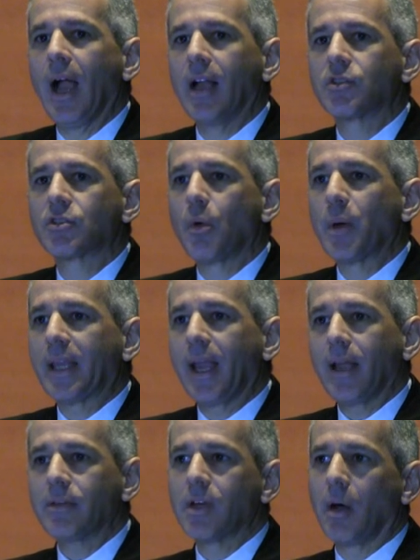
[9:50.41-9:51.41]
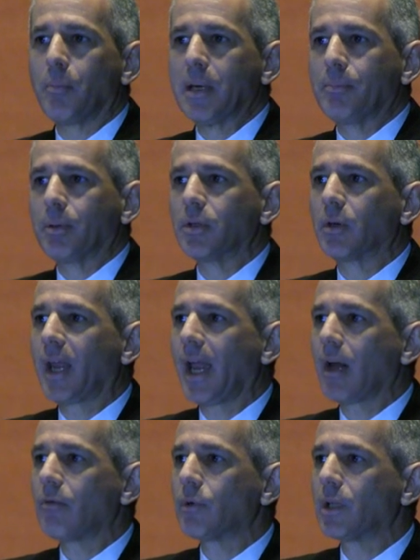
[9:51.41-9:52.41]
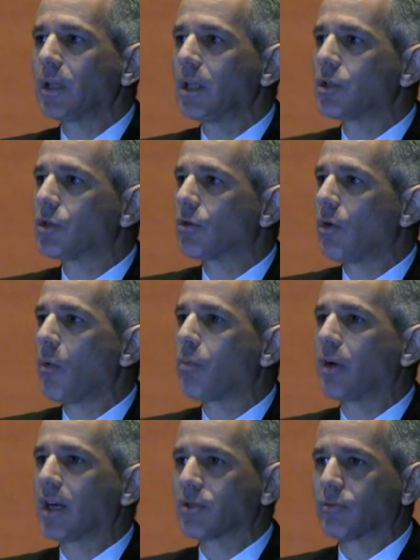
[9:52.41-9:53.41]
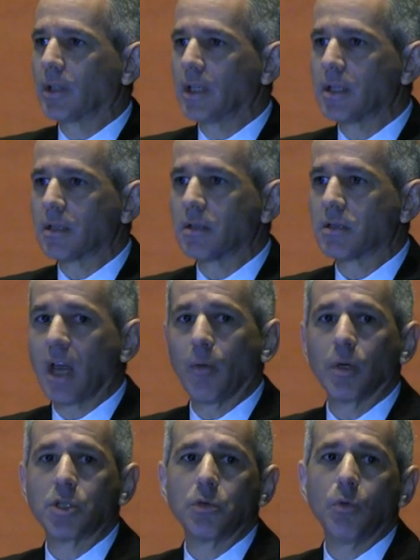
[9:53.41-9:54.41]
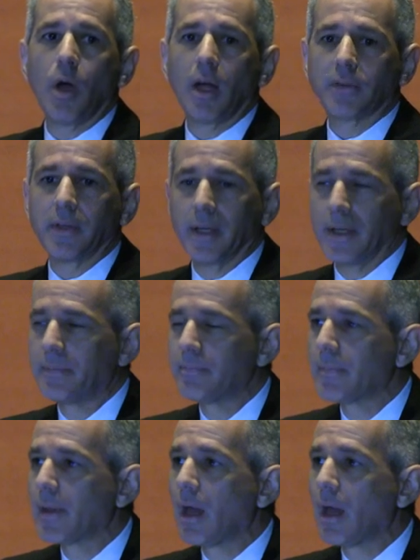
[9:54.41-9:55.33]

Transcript: And so we can't tell people you can't release your own press release and say what you want in it.